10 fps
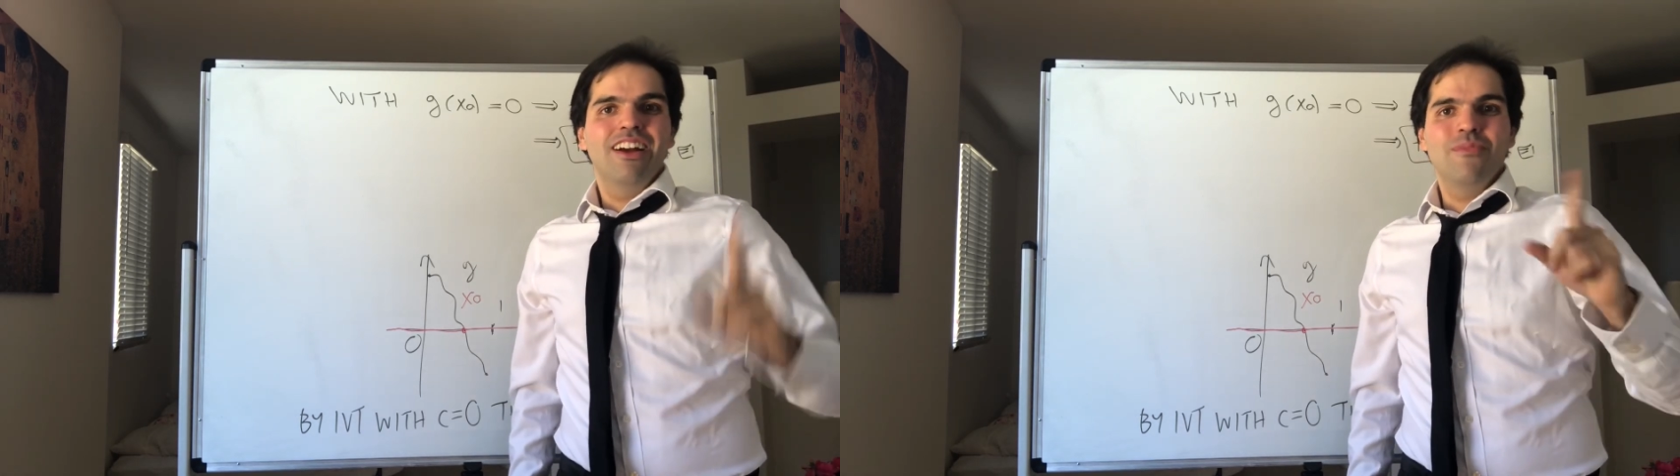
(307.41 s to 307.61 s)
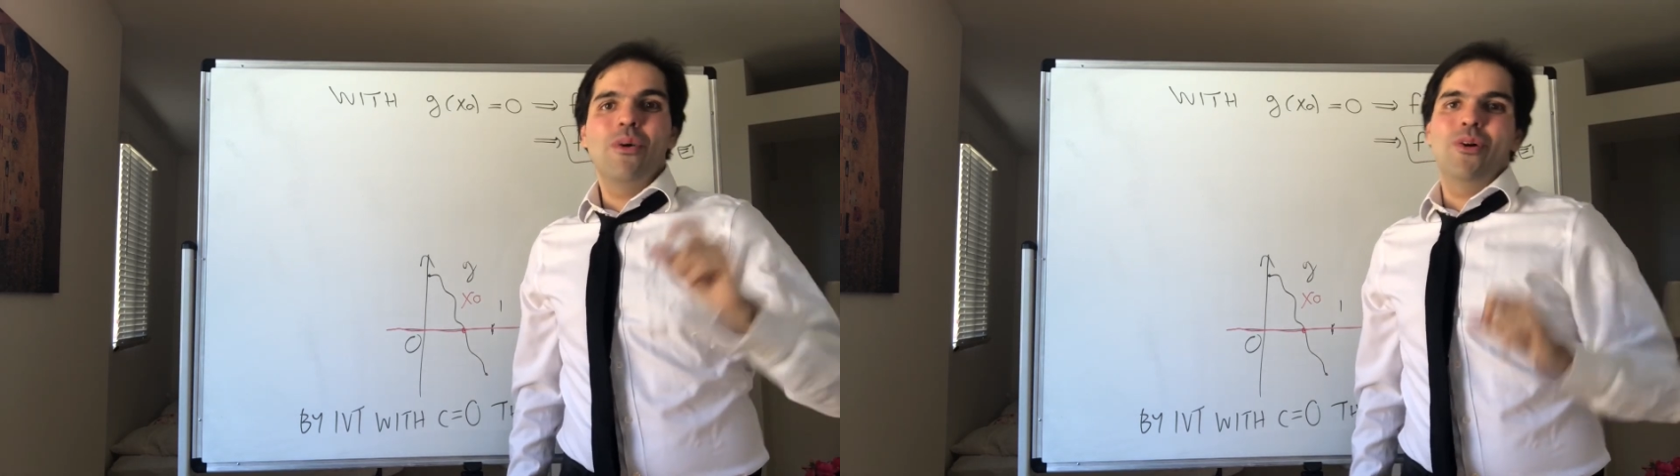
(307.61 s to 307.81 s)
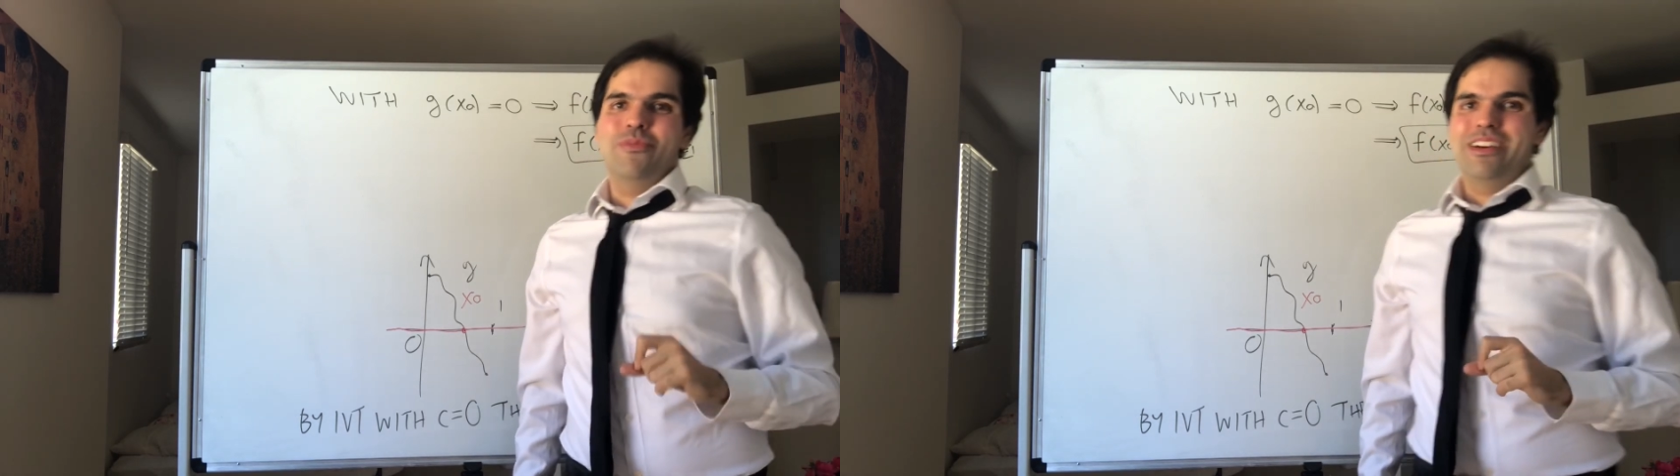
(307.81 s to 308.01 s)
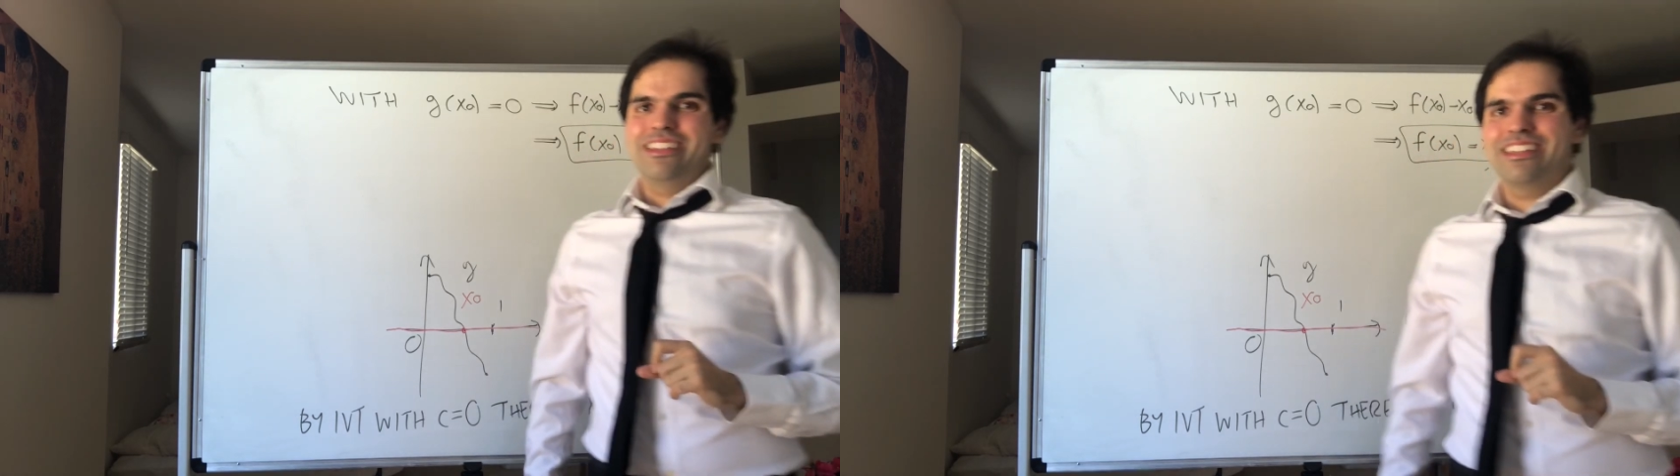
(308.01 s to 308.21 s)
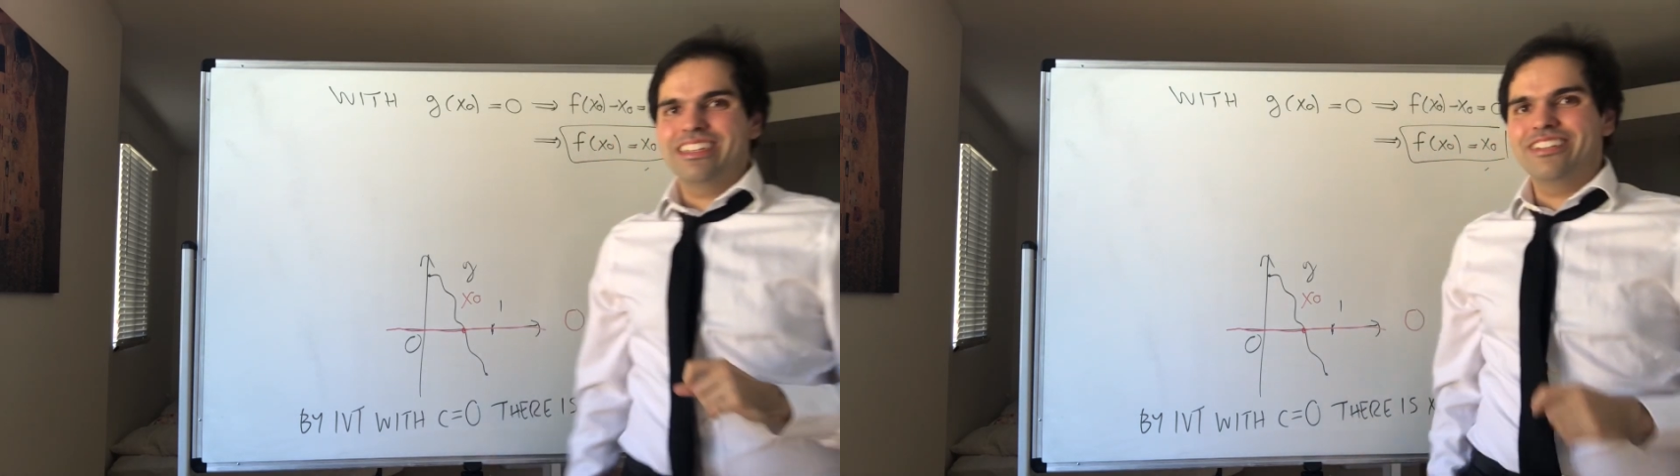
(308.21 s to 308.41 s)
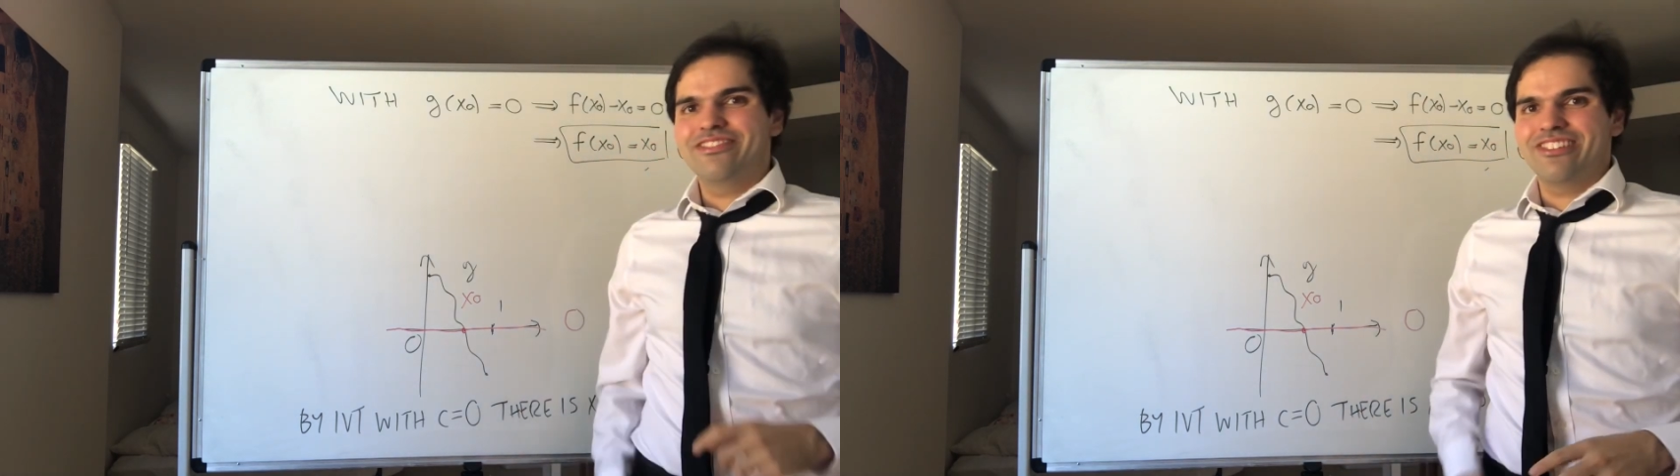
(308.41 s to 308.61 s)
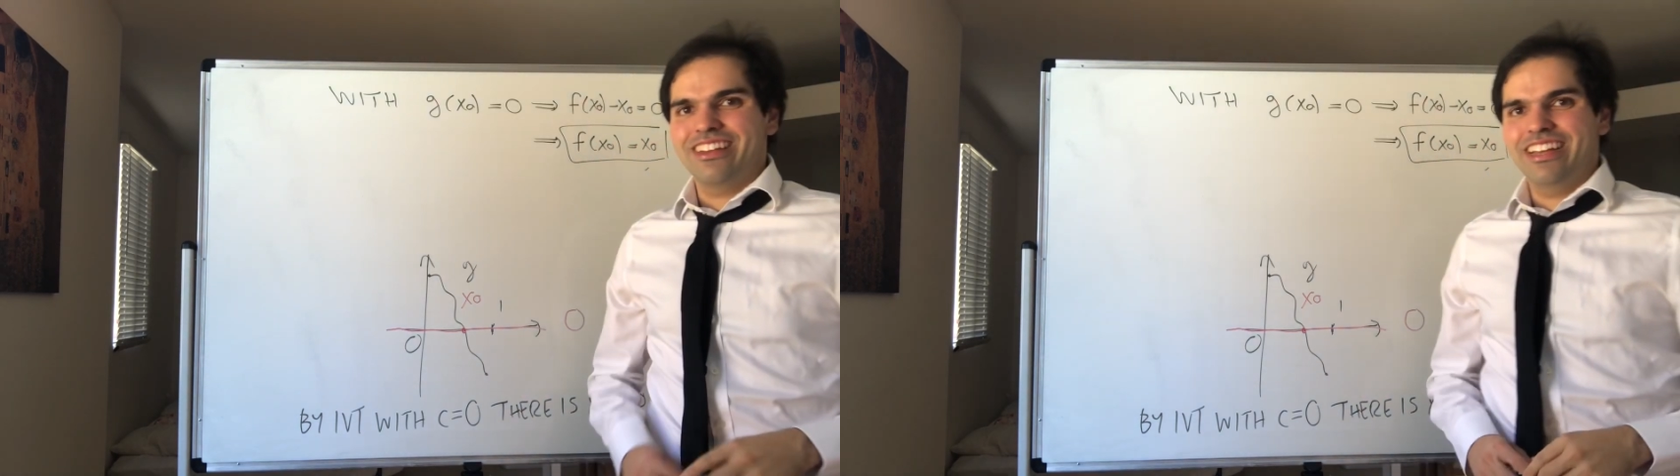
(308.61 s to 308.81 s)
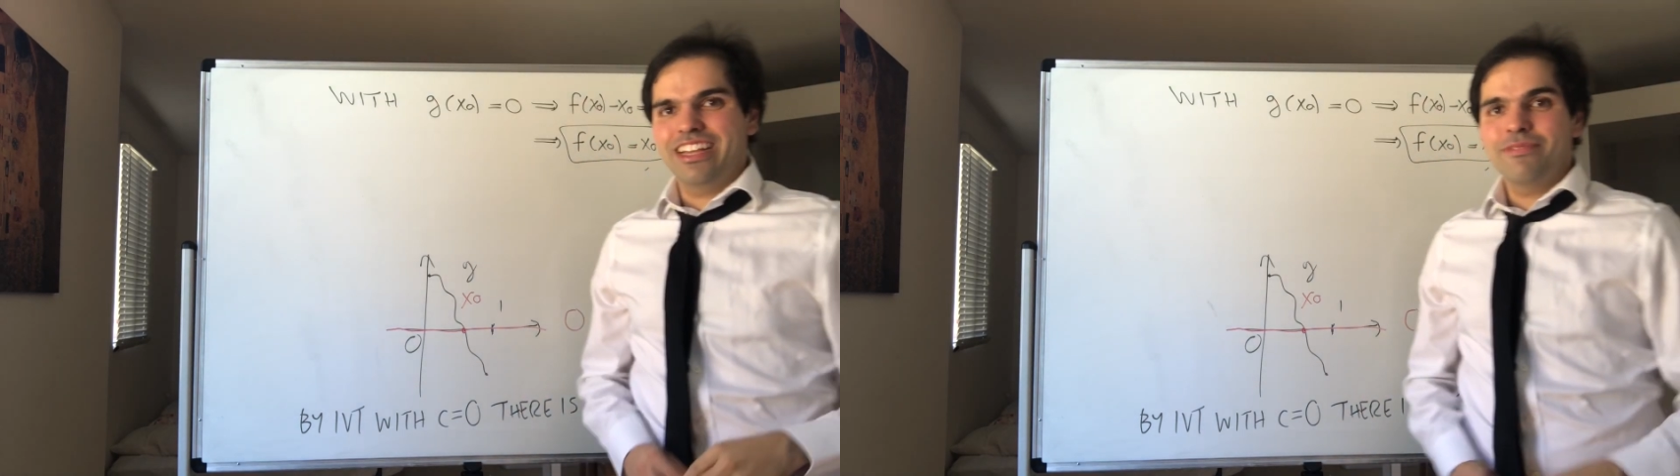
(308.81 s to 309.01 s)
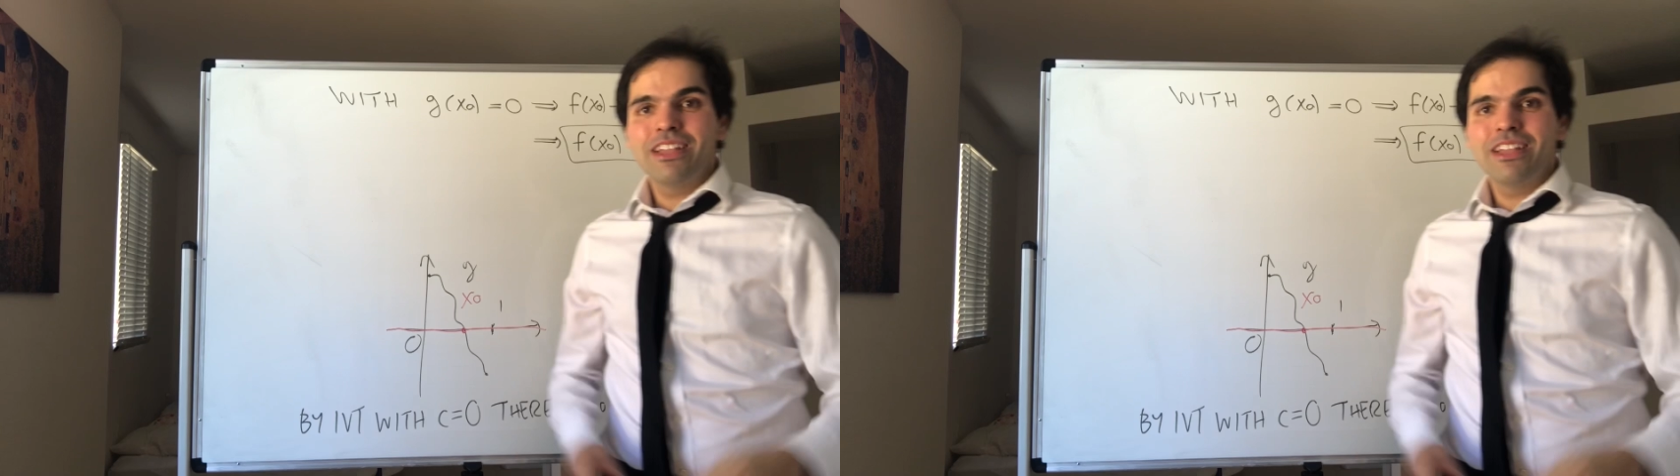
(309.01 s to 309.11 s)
a moment, if you like.